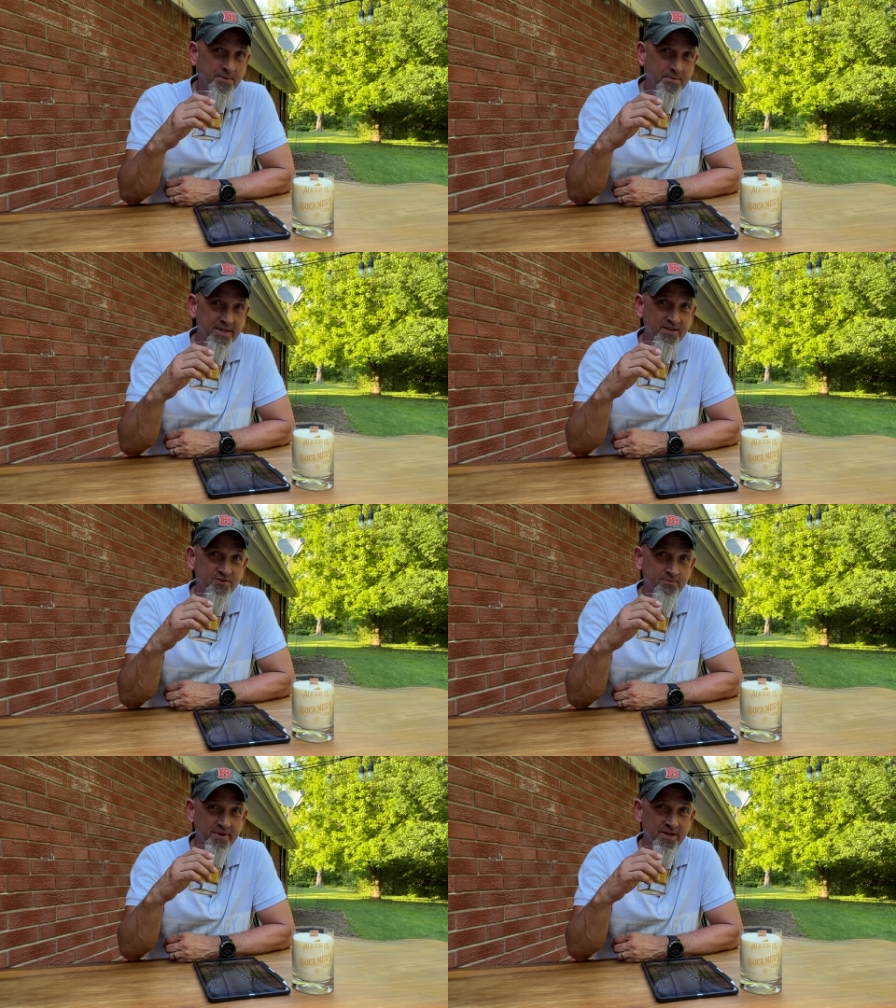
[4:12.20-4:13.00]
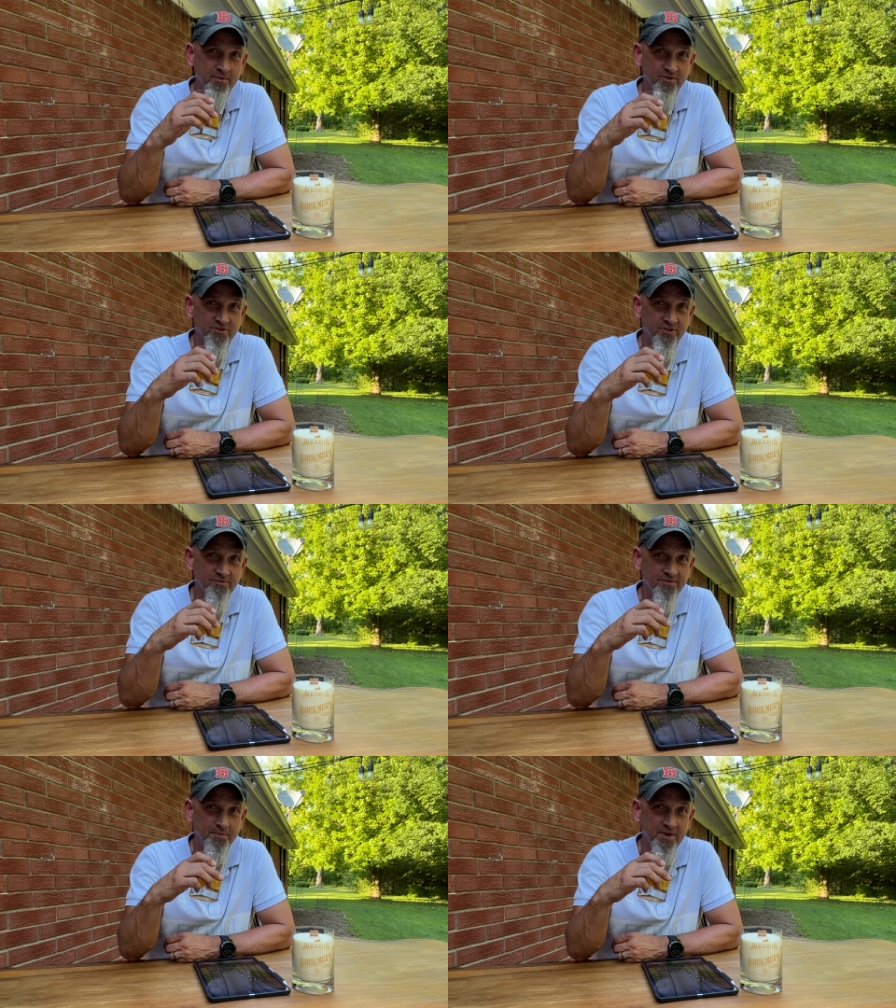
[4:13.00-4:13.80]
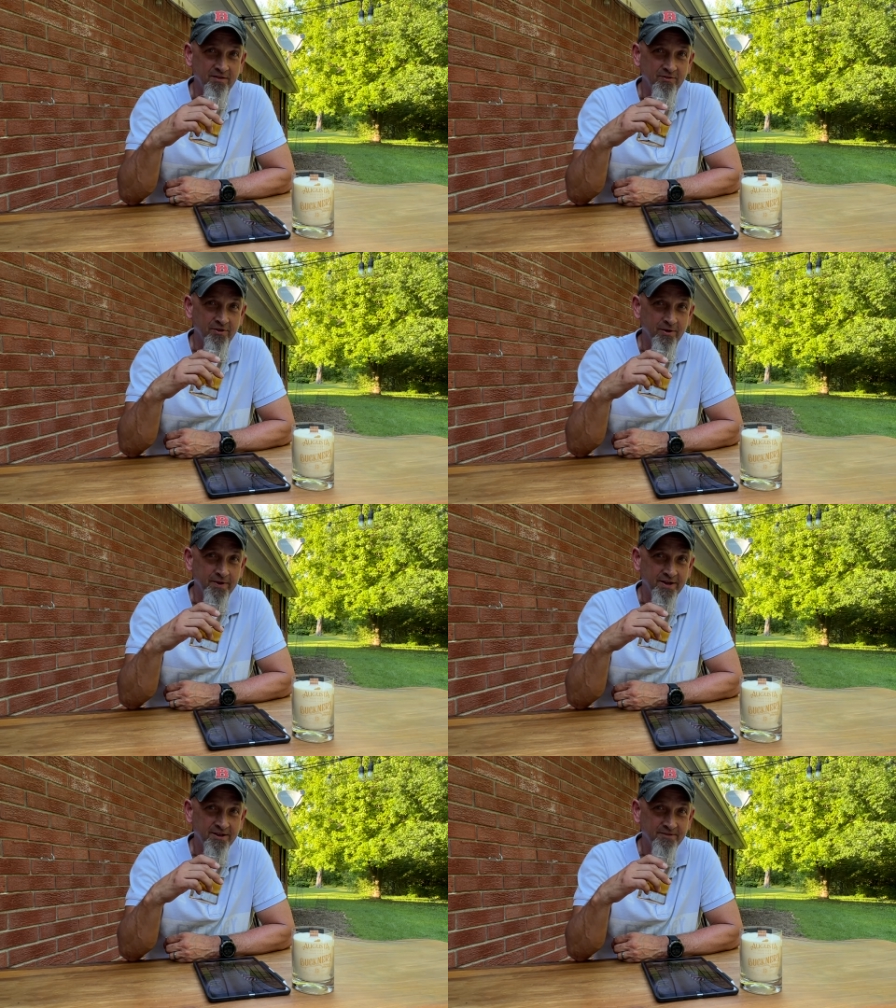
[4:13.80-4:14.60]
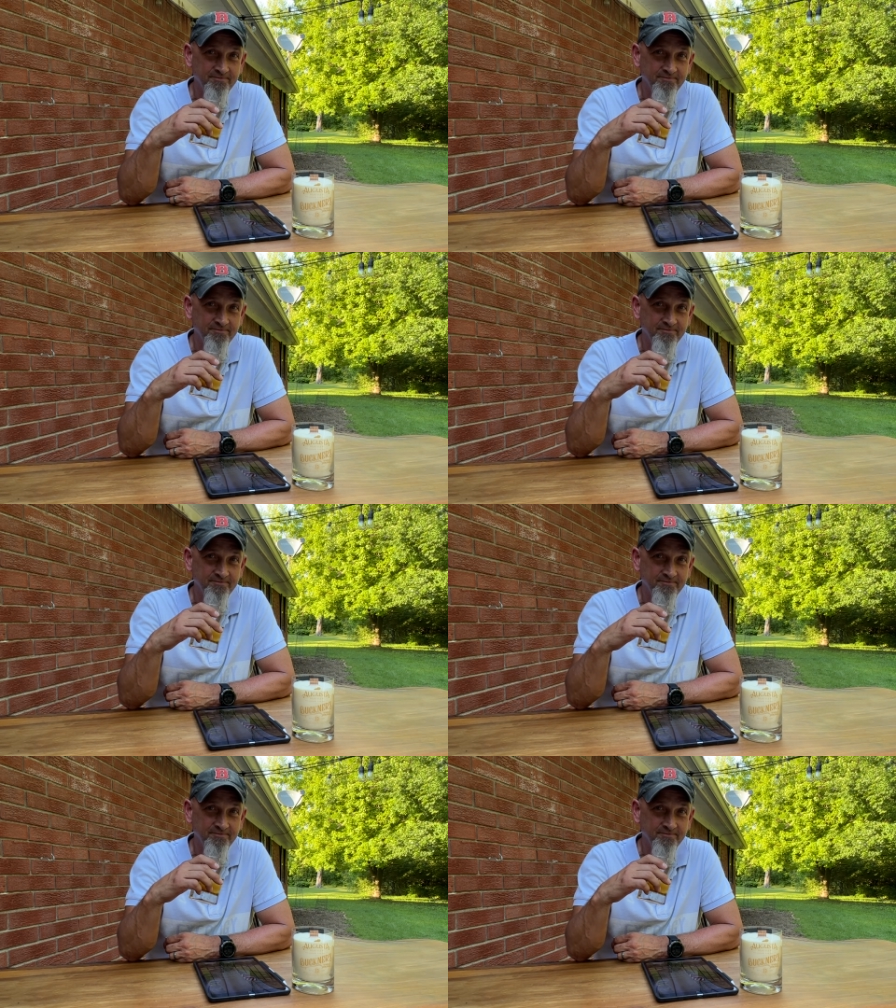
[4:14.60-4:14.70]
but that's your Monday Mojo. Hope you have a great week.